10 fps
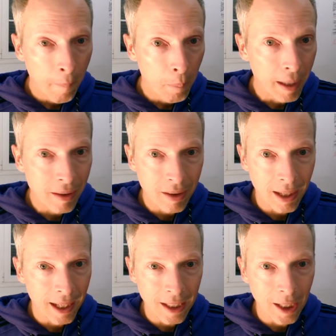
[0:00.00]
but
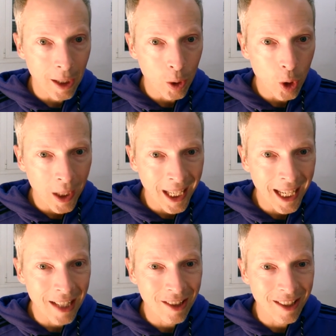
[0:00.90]
uh, you know you
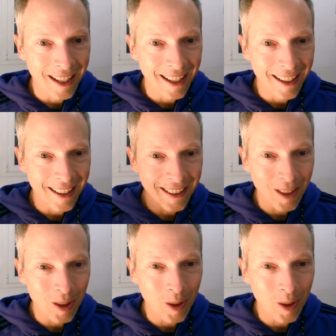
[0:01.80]
can't uh, you,